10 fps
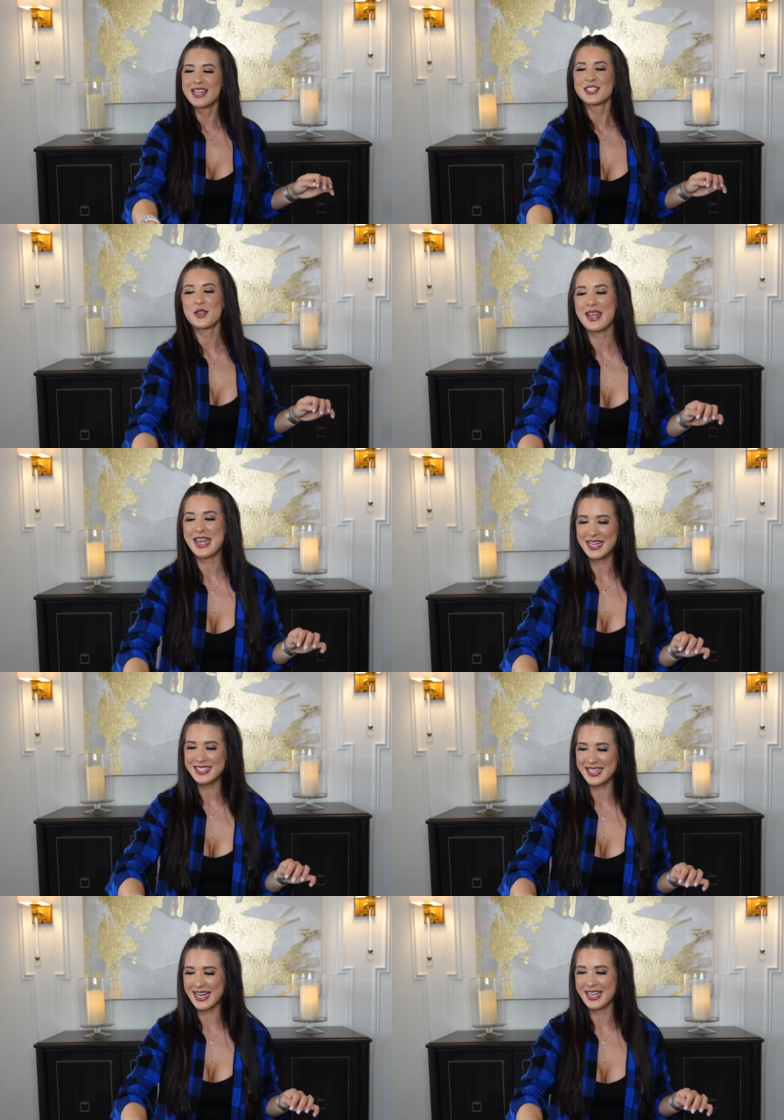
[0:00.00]
So the
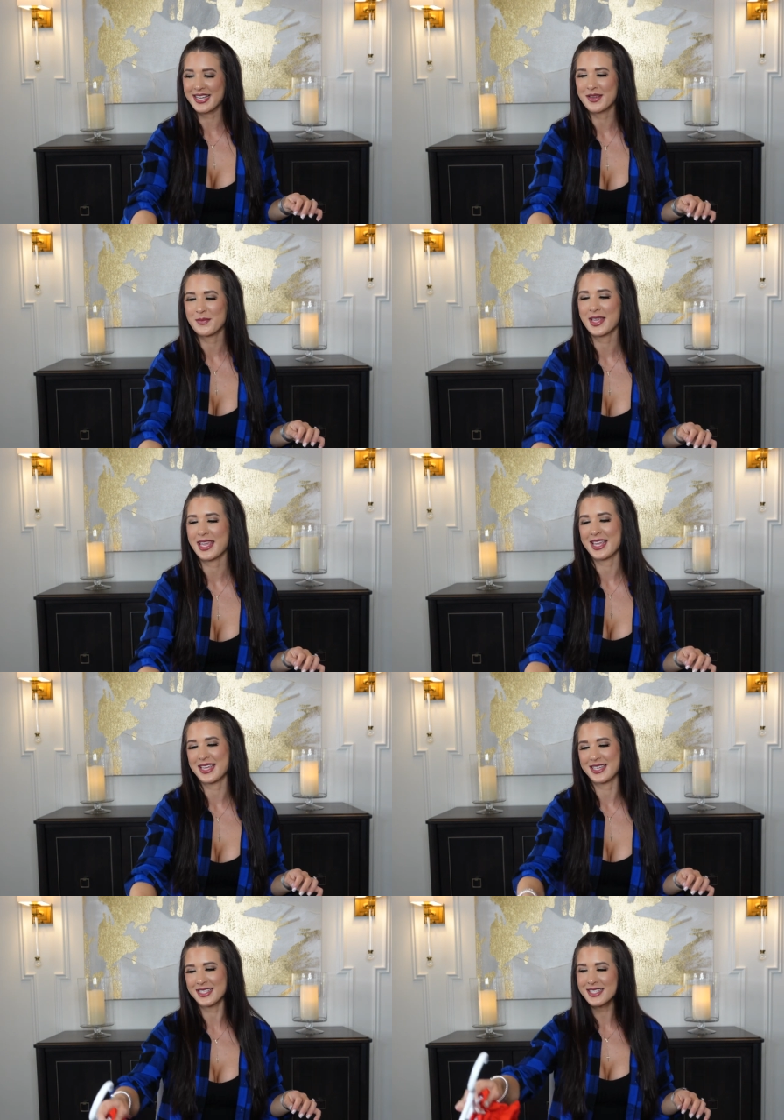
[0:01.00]
next item
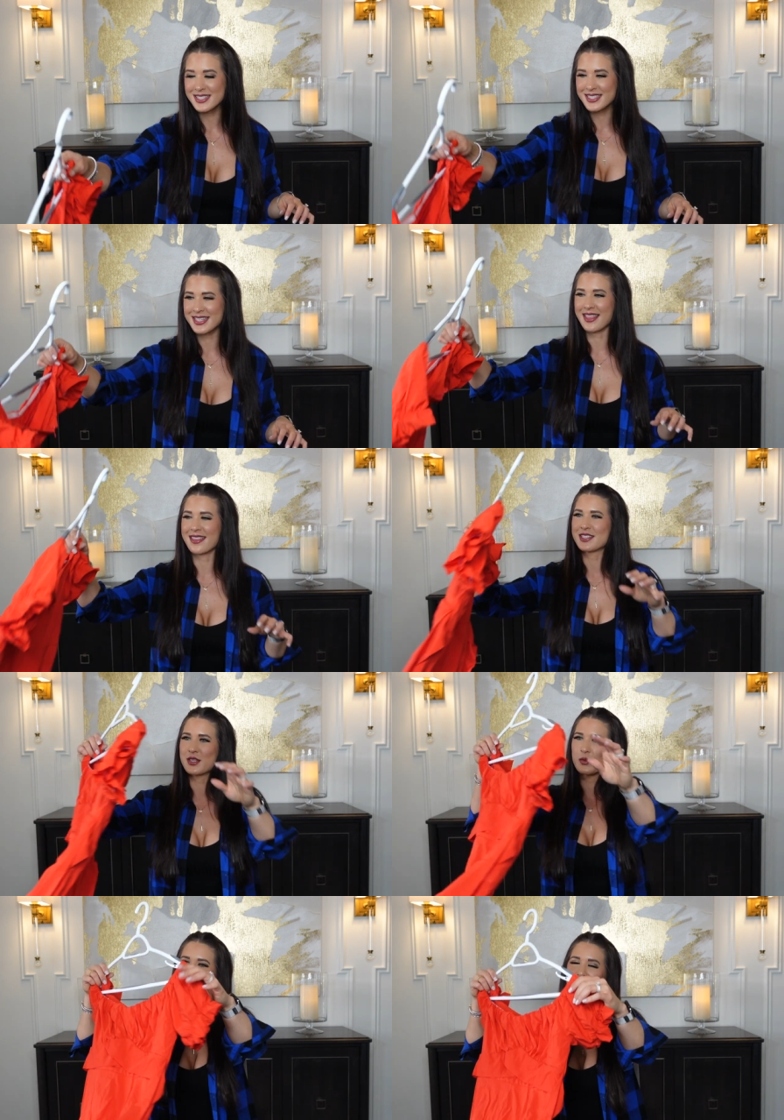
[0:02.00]
is
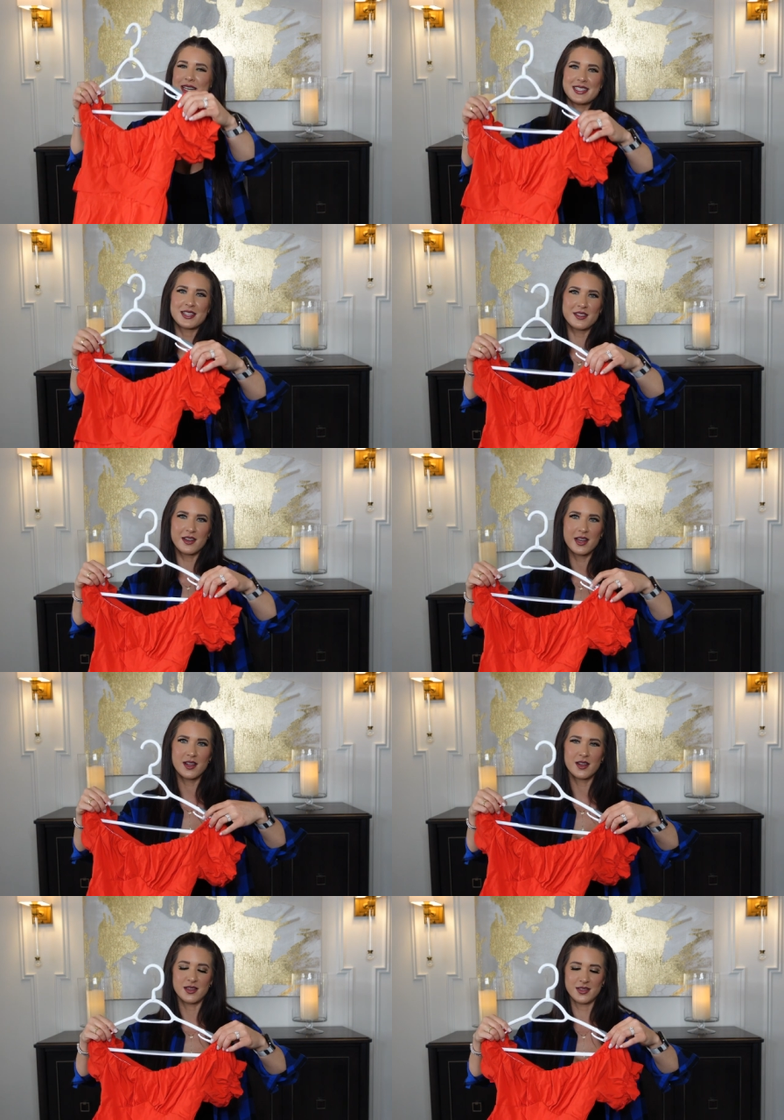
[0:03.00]
this really nice, I still
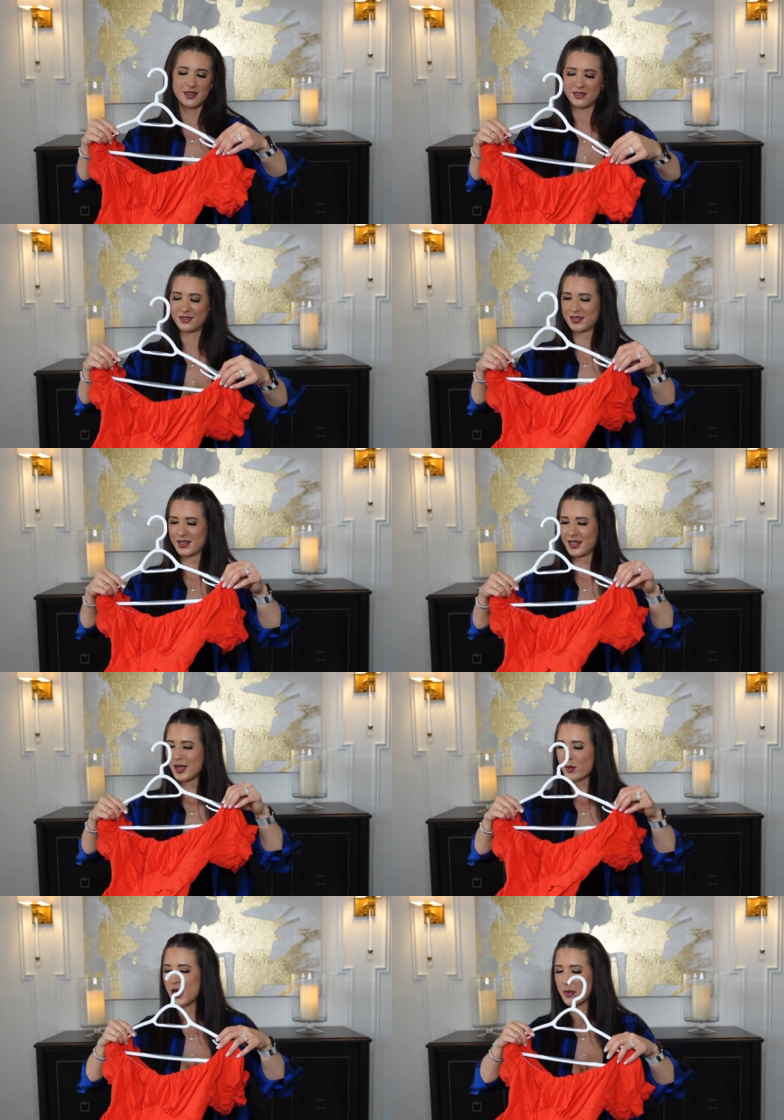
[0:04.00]
gotta
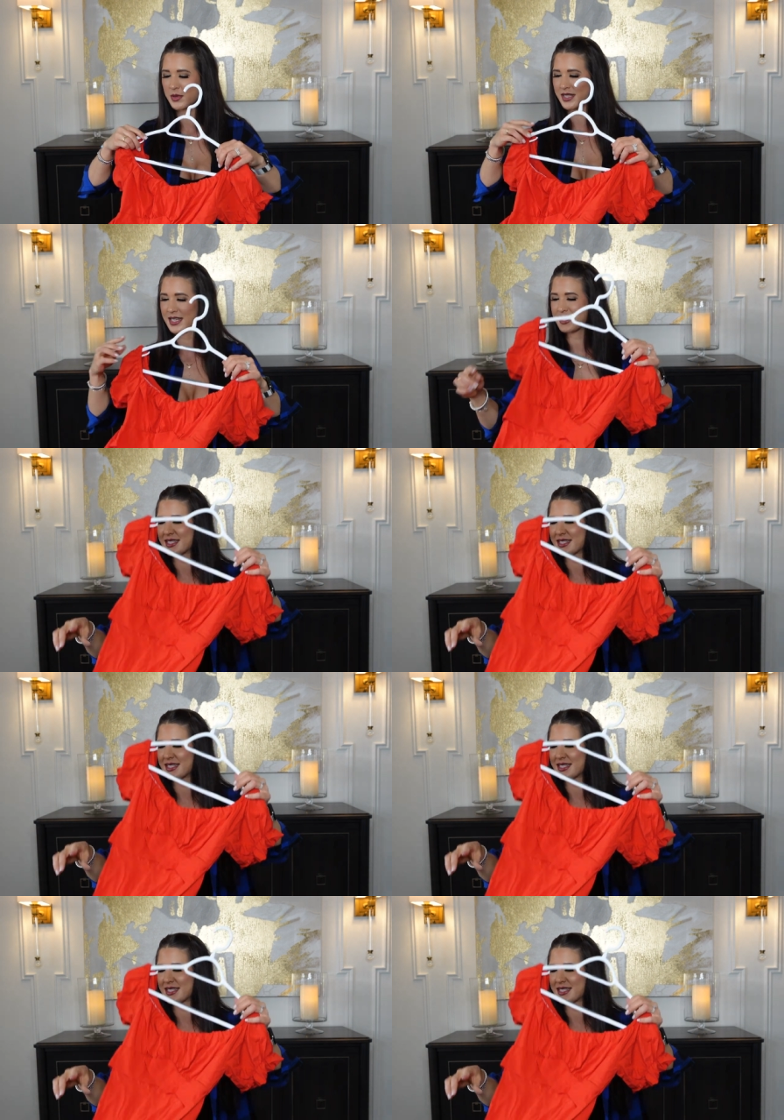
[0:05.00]
properly